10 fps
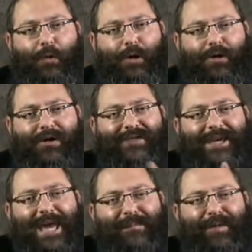We don't have
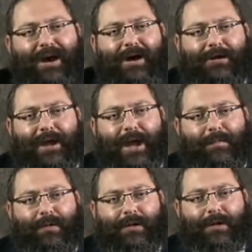to keep it on our
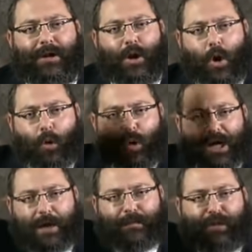table. We
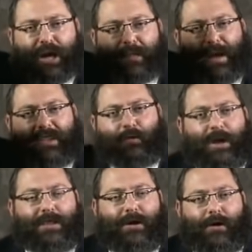can put it by the
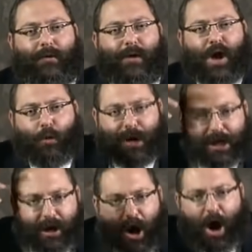window. We
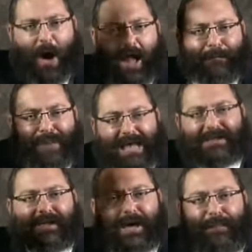can go al
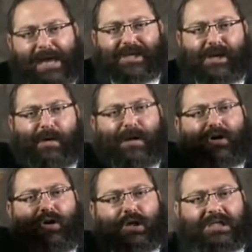Pesach Beisim
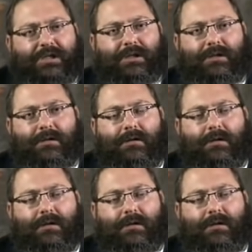B'chutz.